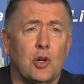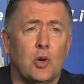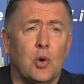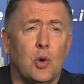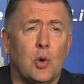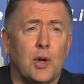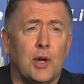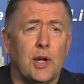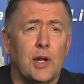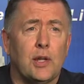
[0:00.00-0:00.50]

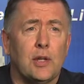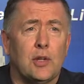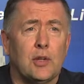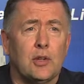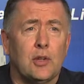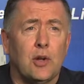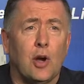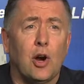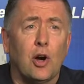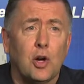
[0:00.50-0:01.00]

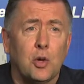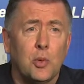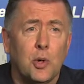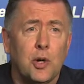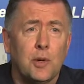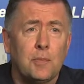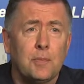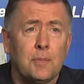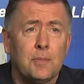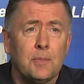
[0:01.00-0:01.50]
corrugated
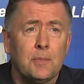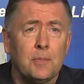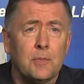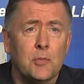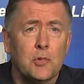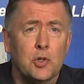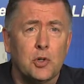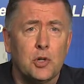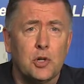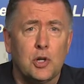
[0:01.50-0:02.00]
hardware.
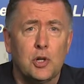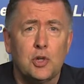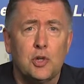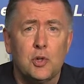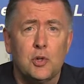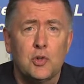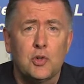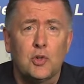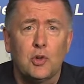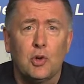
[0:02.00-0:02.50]
So you can
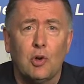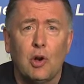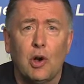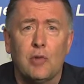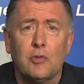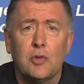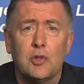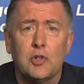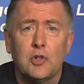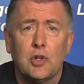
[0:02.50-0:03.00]
use
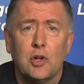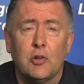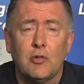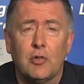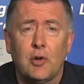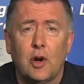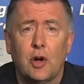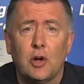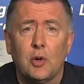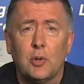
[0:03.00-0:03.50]
off-the-shelf
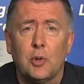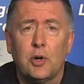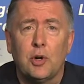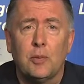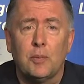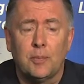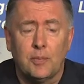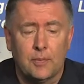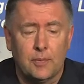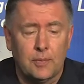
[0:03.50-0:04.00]
hardware.
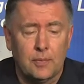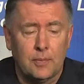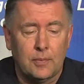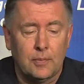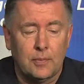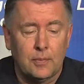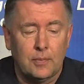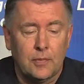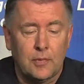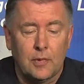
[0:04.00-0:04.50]

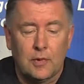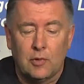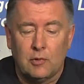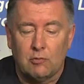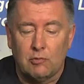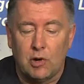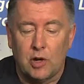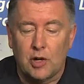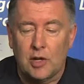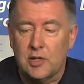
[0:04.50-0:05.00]

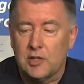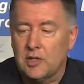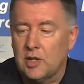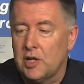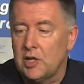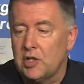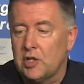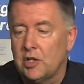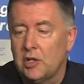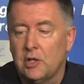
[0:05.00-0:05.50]

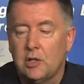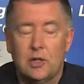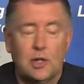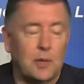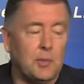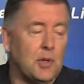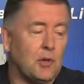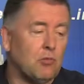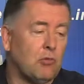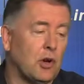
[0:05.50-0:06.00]
Ruggedization,
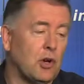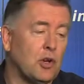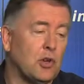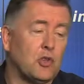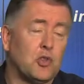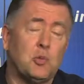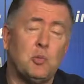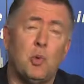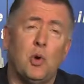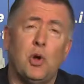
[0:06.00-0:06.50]
running
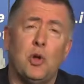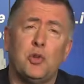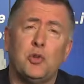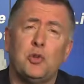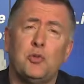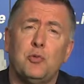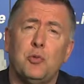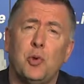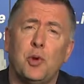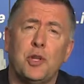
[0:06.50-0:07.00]
small
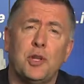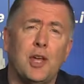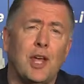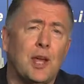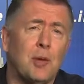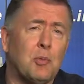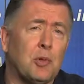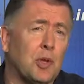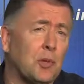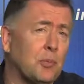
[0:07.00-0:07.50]
240 cable